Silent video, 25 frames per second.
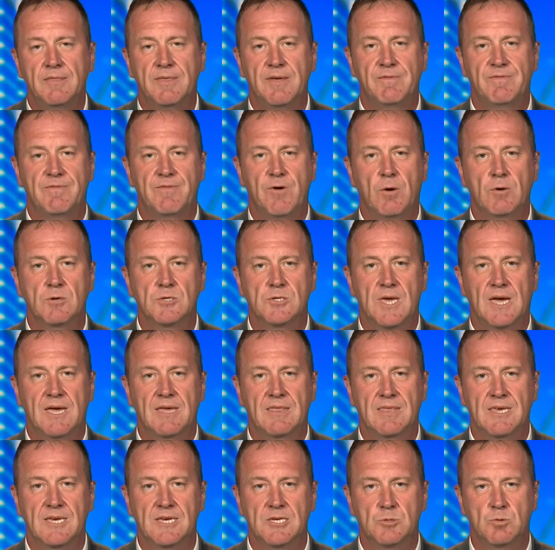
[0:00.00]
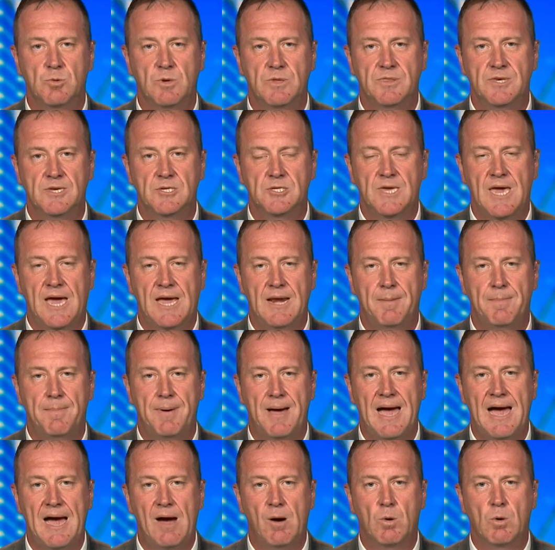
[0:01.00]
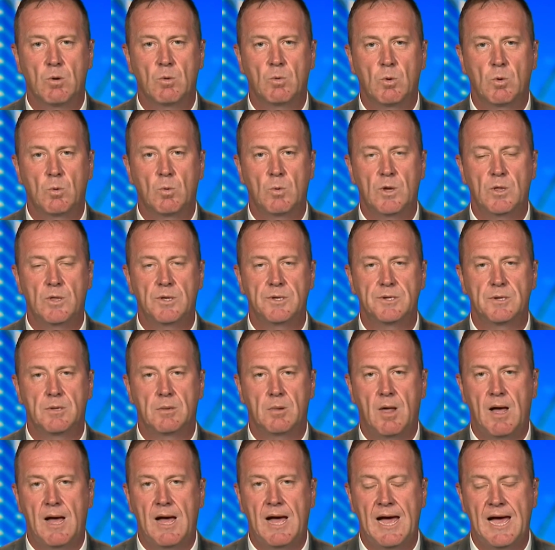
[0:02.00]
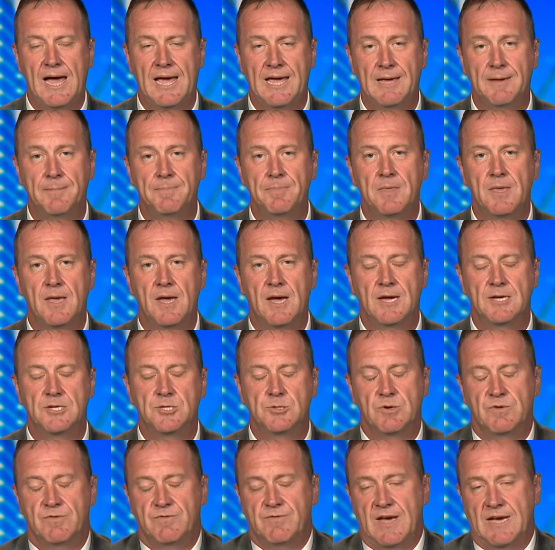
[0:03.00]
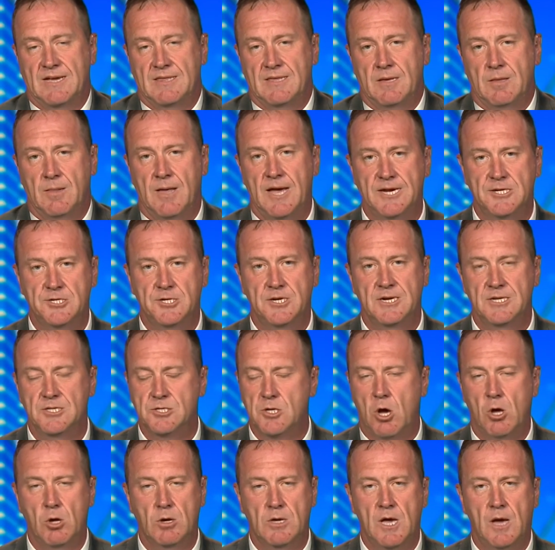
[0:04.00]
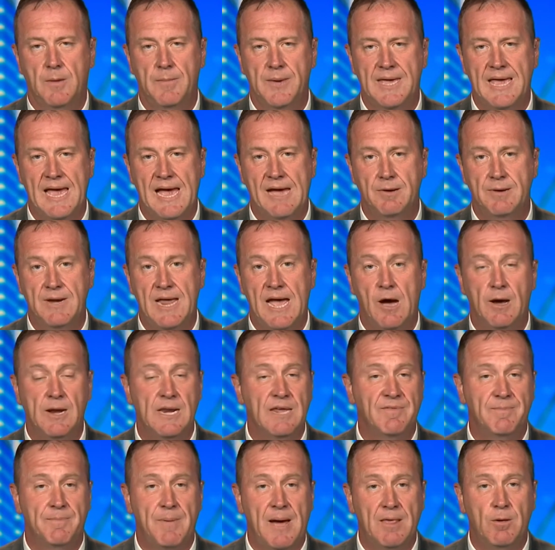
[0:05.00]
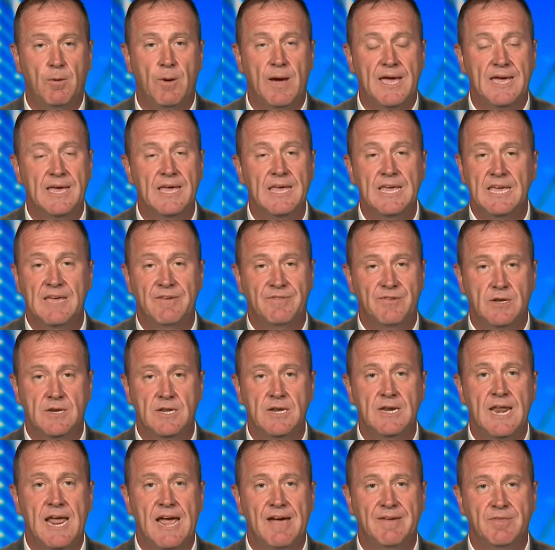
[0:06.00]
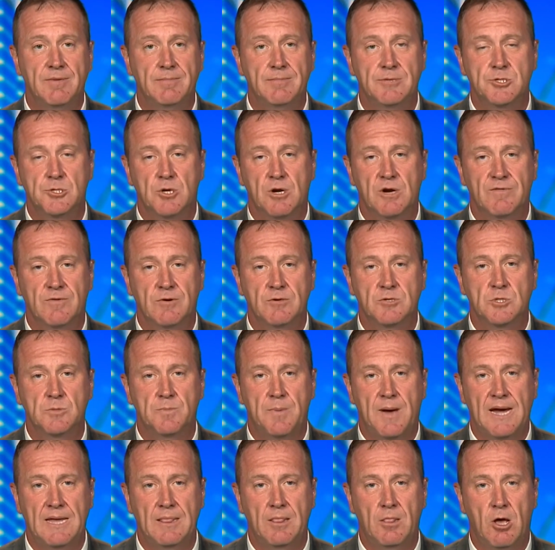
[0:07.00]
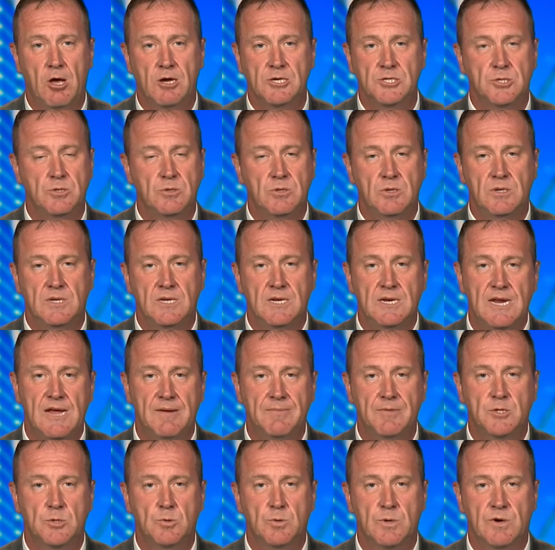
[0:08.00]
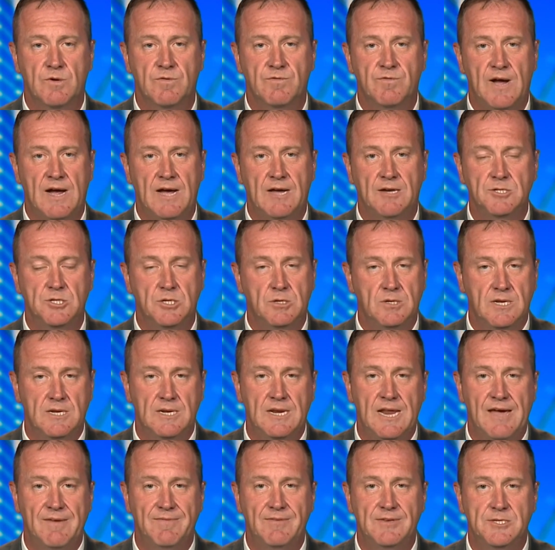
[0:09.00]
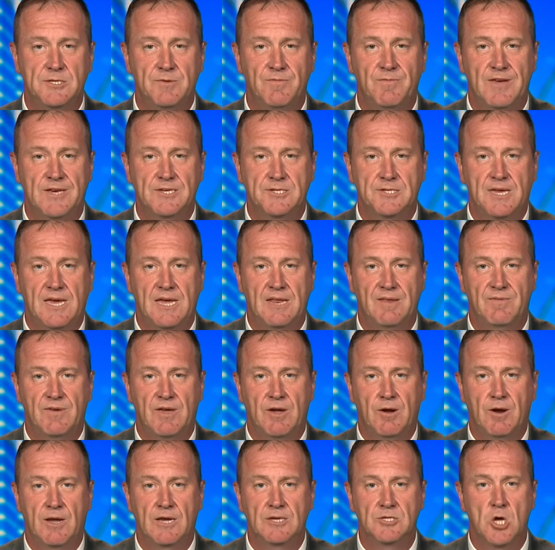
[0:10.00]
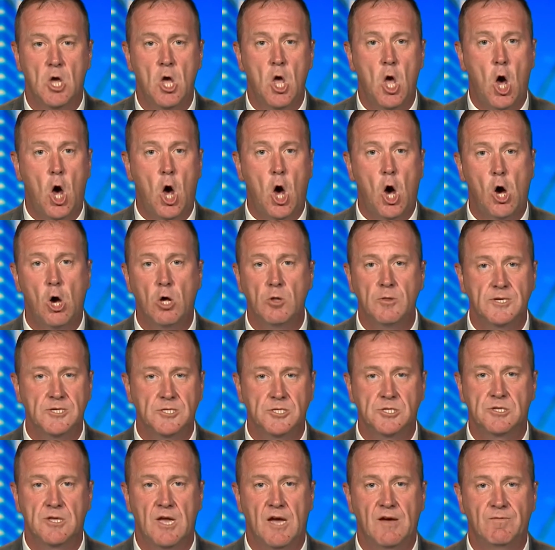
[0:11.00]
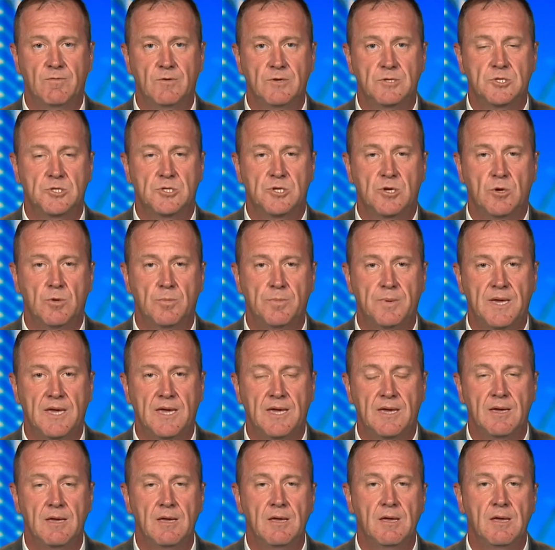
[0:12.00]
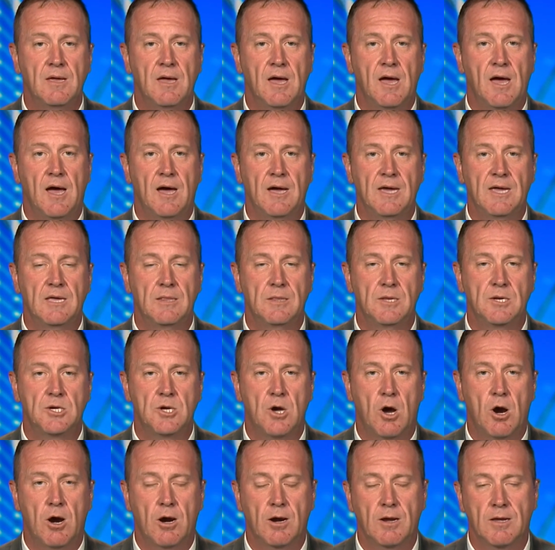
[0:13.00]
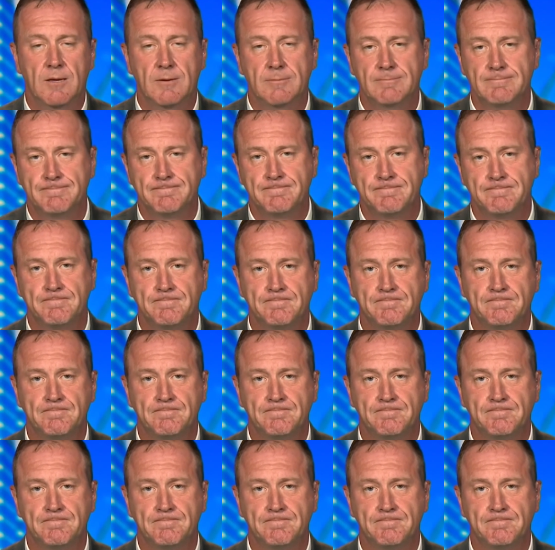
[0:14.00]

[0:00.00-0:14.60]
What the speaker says: that folks like this, with this kind of power, were willing to lie to affect the election. It's all coming out now. And by the way, if you didn't have the Missouri versus Biden lawsuit, you didn't have the Twitter files, you didn't have these investigative hearings, all this stuff would still be in the dark. It's